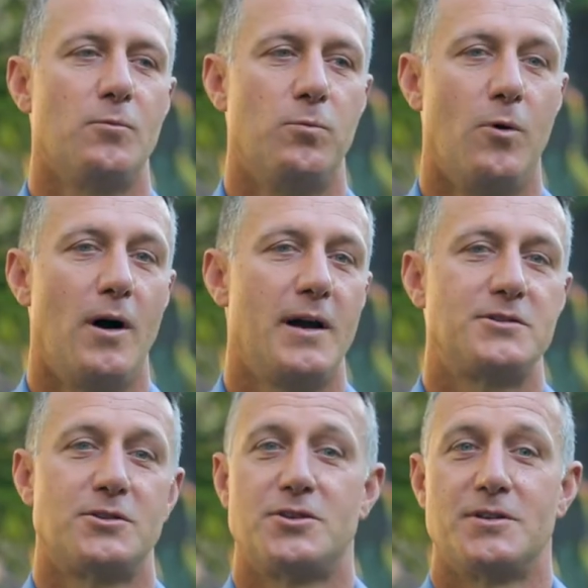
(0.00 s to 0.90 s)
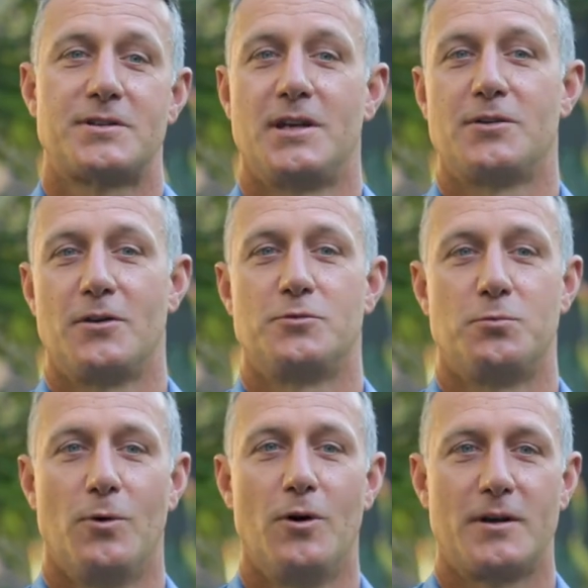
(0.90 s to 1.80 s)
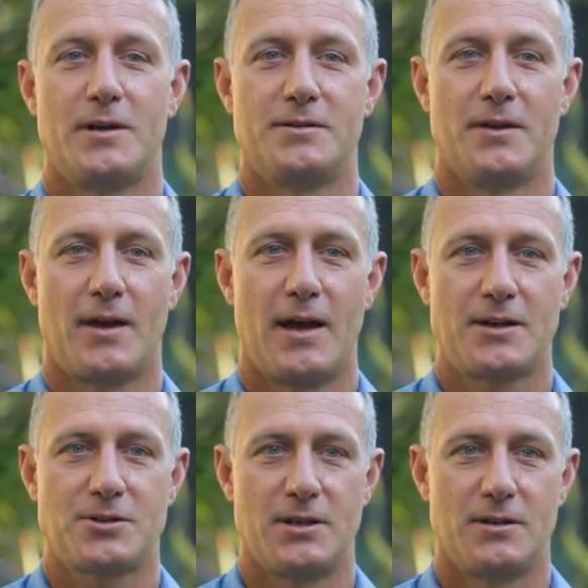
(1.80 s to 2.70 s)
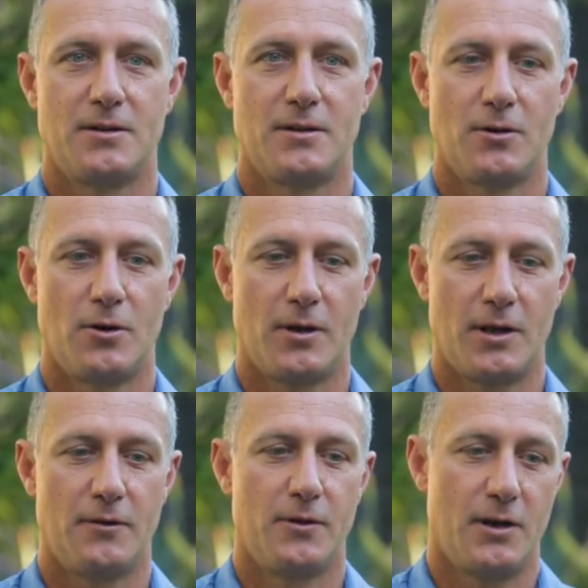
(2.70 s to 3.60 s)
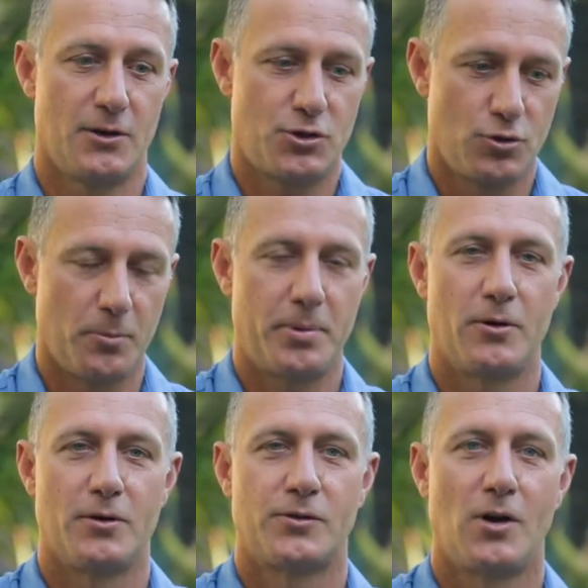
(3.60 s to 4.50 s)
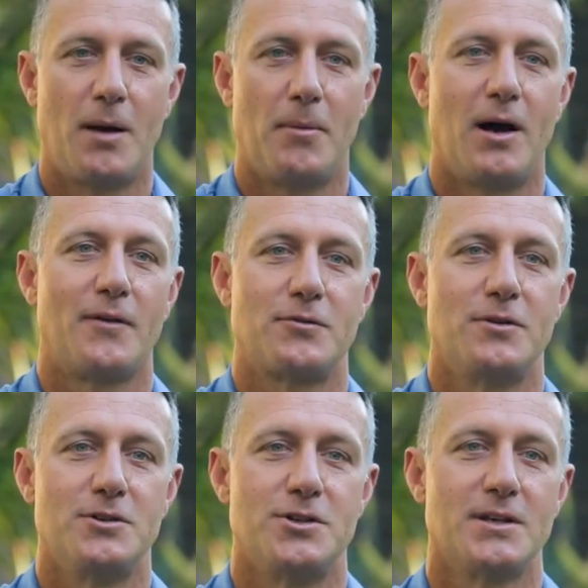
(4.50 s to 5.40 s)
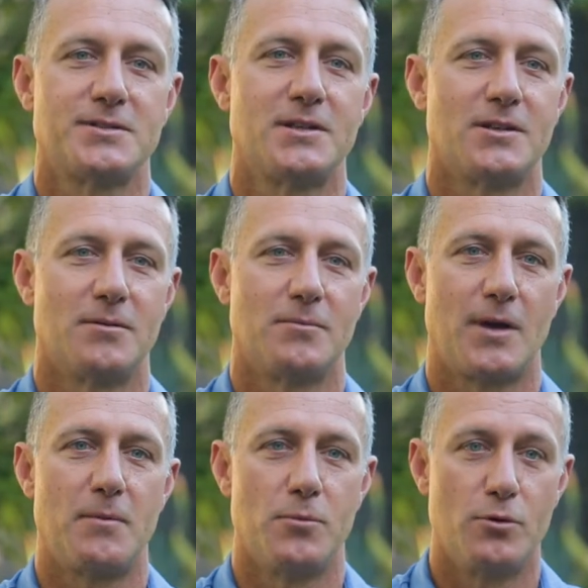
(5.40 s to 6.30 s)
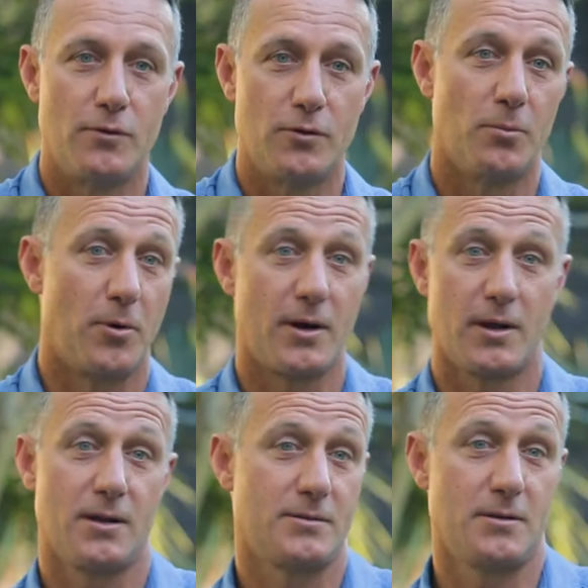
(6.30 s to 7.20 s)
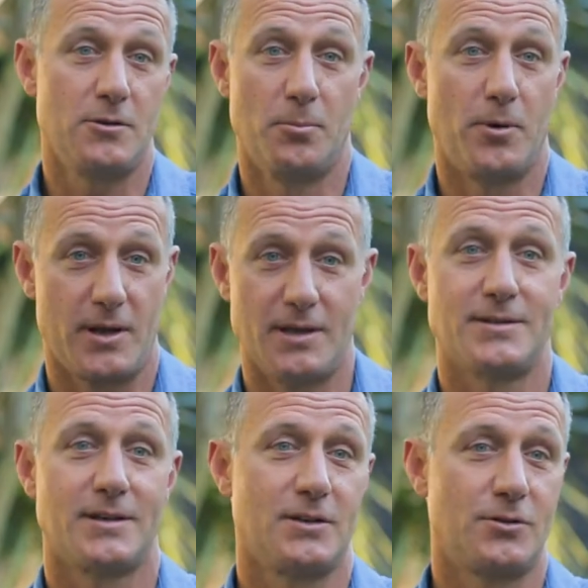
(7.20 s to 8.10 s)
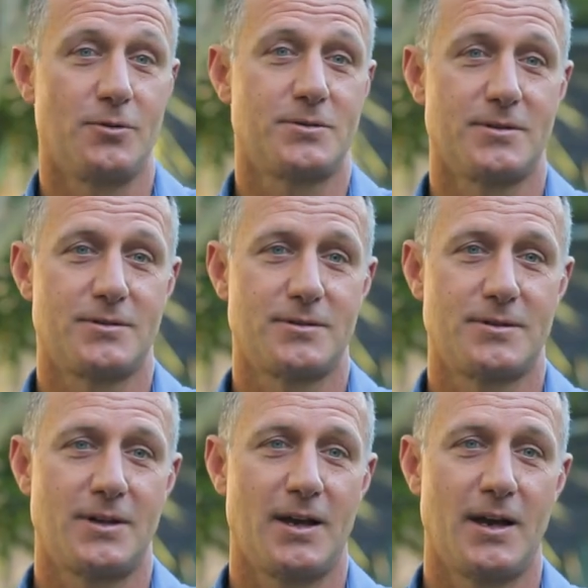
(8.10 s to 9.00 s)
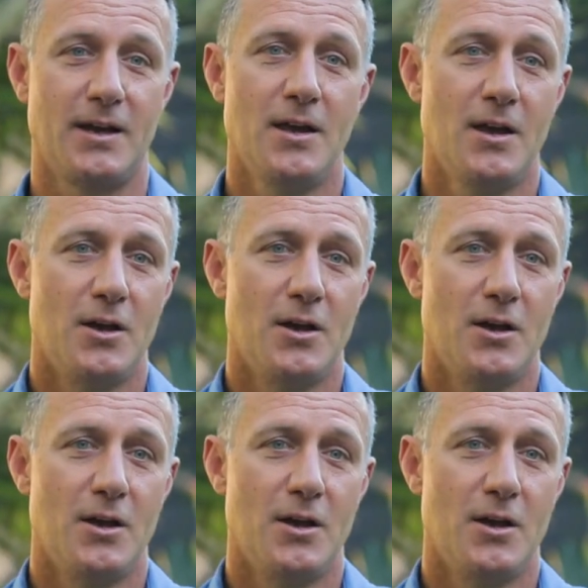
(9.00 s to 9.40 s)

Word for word: Why exogenous ketones work is that they actually, you know, in a, in a short period of time after ingesting them, they move your body's, your body into ketosis, okay?